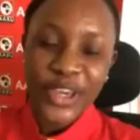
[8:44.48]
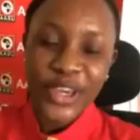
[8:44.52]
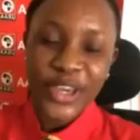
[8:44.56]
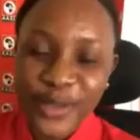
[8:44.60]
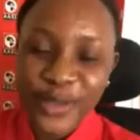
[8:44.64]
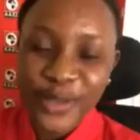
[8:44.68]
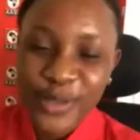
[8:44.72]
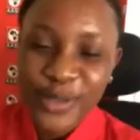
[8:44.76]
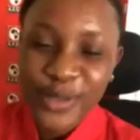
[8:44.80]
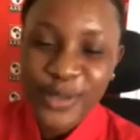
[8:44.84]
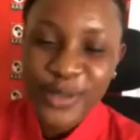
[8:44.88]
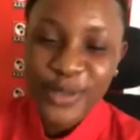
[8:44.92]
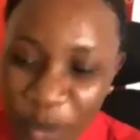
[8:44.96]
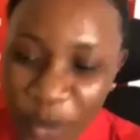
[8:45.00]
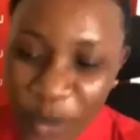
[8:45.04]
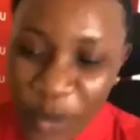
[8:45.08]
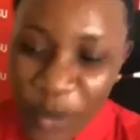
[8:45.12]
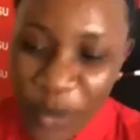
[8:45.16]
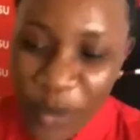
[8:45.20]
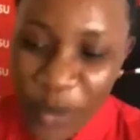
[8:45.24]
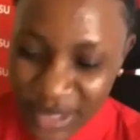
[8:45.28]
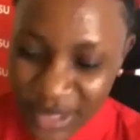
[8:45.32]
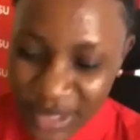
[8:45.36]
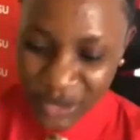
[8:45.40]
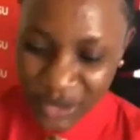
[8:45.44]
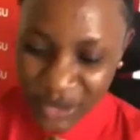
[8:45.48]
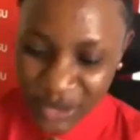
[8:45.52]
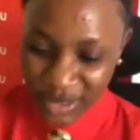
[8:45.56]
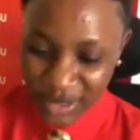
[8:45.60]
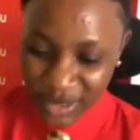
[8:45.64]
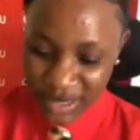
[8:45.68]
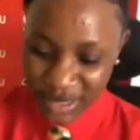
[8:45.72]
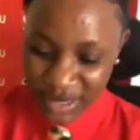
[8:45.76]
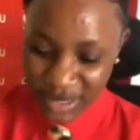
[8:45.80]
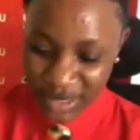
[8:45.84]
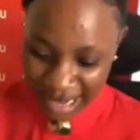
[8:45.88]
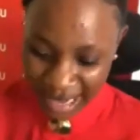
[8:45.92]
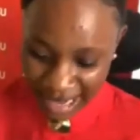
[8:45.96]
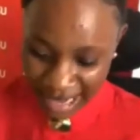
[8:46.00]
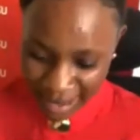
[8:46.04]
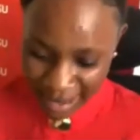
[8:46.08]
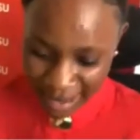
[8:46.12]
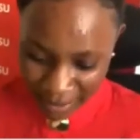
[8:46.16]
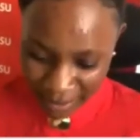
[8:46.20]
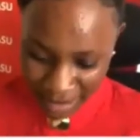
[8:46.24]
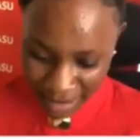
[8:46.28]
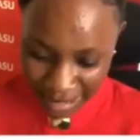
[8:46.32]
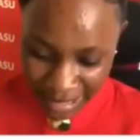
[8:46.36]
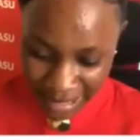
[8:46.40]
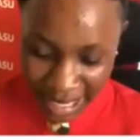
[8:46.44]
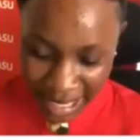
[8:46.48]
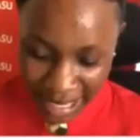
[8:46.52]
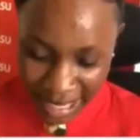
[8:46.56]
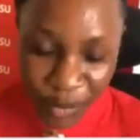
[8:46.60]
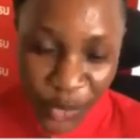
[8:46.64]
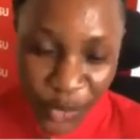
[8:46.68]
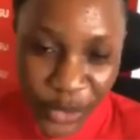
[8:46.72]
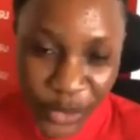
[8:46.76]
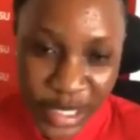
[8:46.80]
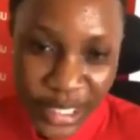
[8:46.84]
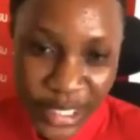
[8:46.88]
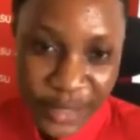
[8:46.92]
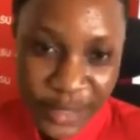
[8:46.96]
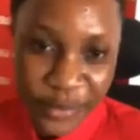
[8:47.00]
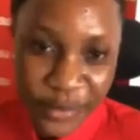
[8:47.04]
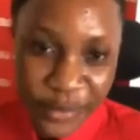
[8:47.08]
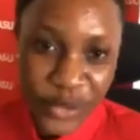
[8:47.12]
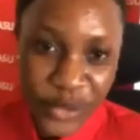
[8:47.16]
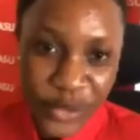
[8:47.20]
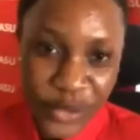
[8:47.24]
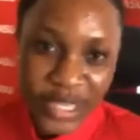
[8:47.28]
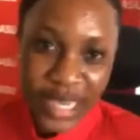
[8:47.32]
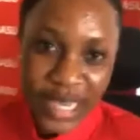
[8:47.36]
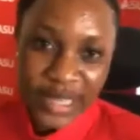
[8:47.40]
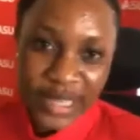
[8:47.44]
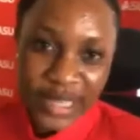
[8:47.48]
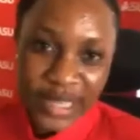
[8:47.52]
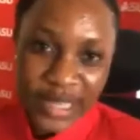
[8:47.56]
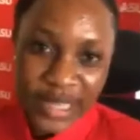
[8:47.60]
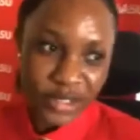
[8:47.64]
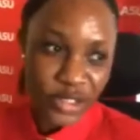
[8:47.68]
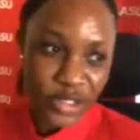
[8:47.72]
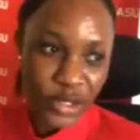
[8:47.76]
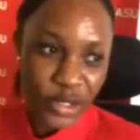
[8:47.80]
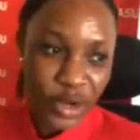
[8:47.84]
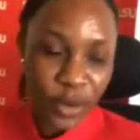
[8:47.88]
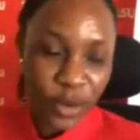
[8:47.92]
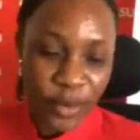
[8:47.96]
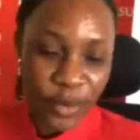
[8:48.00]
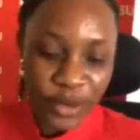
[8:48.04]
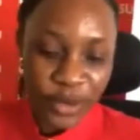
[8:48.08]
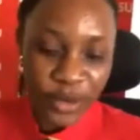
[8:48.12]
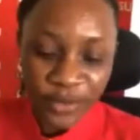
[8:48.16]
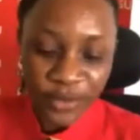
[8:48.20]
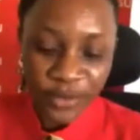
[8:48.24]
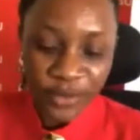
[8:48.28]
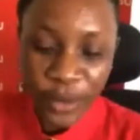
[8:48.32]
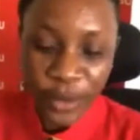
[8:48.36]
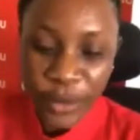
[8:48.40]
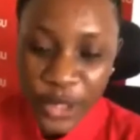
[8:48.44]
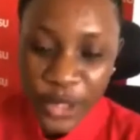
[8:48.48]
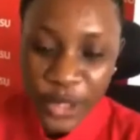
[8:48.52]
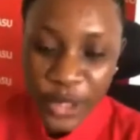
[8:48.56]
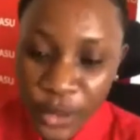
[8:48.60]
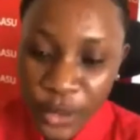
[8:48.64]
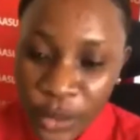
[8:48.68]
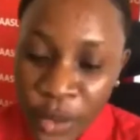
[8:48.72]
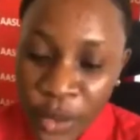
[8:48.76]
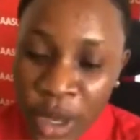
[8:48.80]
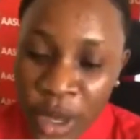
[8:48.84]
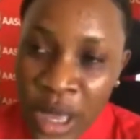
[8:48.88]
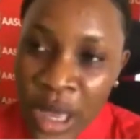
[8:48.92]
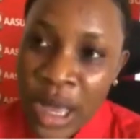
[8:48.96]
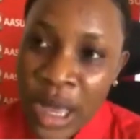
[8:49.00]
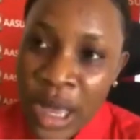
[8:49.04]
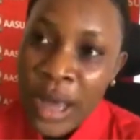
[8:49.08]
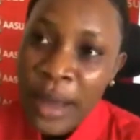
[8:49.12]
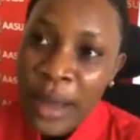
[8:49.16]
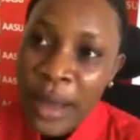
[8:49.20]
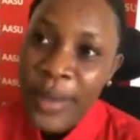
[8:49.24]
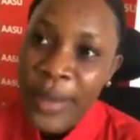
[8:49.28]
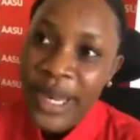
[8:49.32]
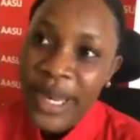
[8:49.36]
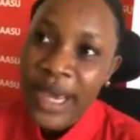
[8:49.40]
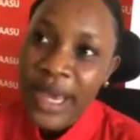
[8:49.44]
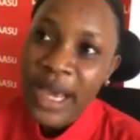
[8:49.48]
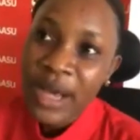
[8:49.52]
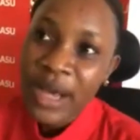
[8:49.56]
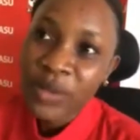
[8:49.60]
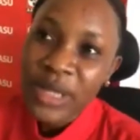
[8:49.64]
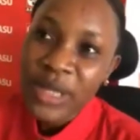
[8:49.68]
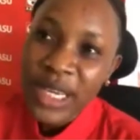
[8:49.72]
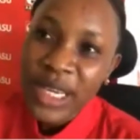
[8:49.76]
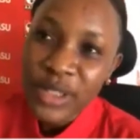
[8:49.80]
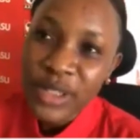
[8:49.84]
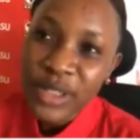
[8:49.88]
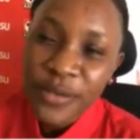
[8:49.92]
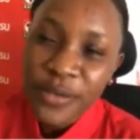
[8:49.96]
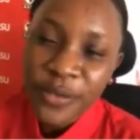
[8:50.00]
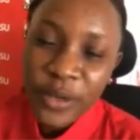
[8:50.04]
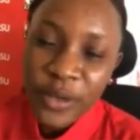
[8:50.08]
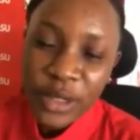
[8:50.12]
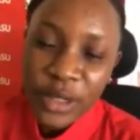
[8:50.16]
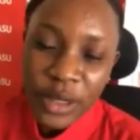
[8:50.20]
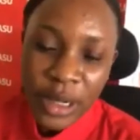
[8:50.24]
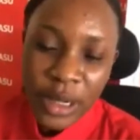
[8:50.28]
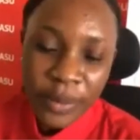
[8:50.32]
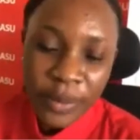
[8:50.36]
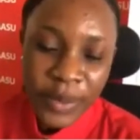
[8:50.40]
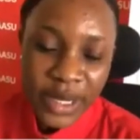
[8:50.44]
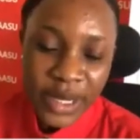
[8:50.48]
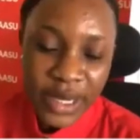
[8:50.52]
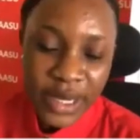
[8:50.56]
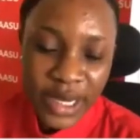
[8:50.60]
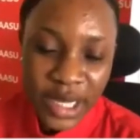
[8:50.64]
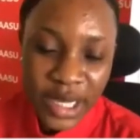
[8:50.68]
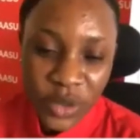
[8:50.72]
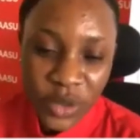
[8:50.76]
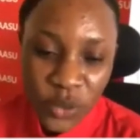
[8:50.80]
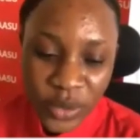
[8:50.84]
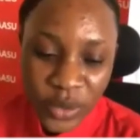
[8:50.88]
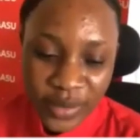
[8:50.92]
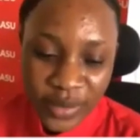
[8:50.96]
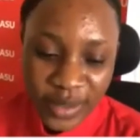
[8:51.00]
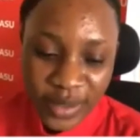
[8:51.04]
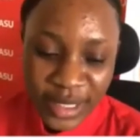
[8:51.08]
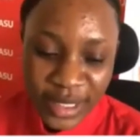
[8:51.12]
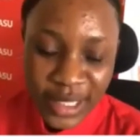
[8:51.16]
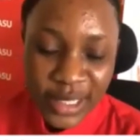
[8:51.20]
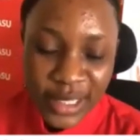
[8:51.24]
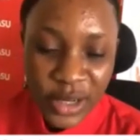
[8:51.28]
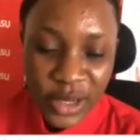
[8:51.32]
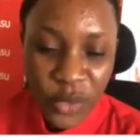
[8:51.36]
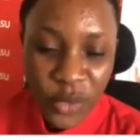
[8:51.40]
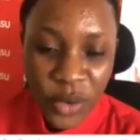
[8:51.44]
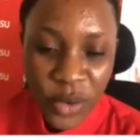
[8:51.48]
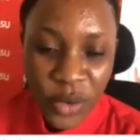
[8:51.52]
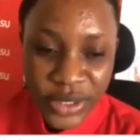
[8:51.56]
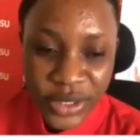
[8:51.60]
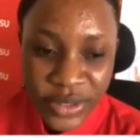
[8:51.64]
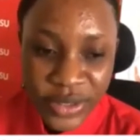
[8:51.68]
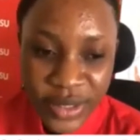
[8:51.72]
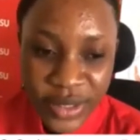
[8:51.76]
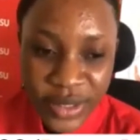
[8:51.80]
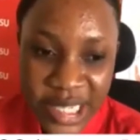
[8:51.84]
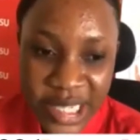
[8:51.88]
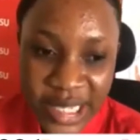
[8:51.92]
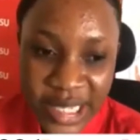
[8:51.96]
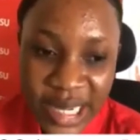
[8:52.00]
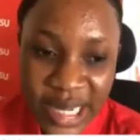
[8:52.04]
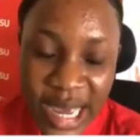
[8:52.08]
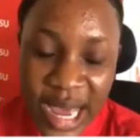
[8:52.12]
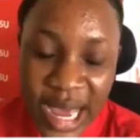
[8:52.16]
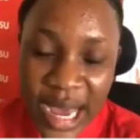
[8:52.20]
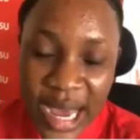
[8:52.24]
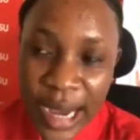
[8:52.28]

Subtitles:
you so much, Dr. Amin. I'm relieved to hear such a comment from you. But I would like to follow up again with another question.